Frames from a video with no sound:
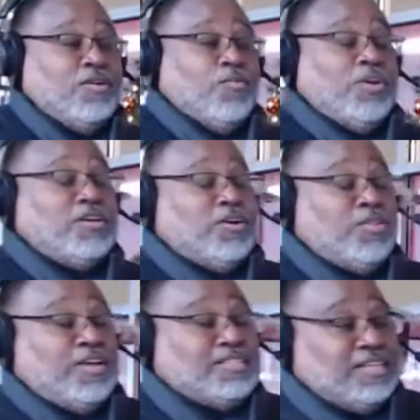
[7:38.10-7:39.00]
We know
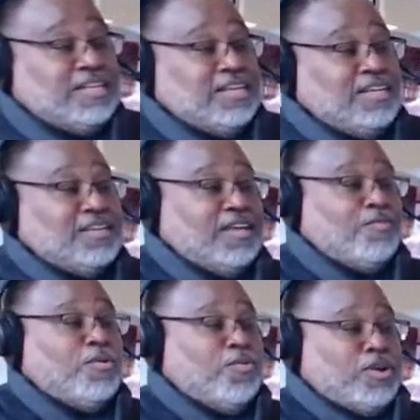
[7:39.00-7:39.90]
there's a need, and
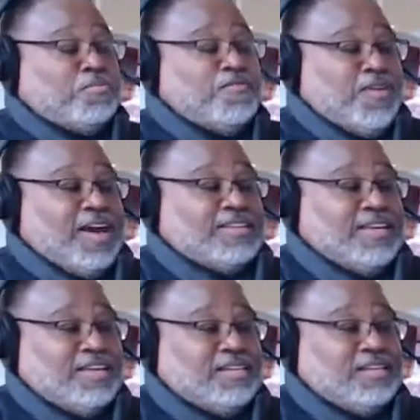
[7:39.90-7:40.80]
we want to provide
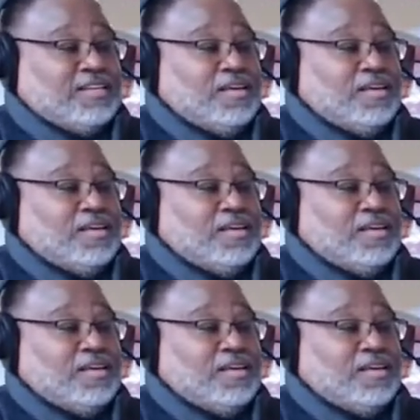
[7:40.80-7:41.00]
that need.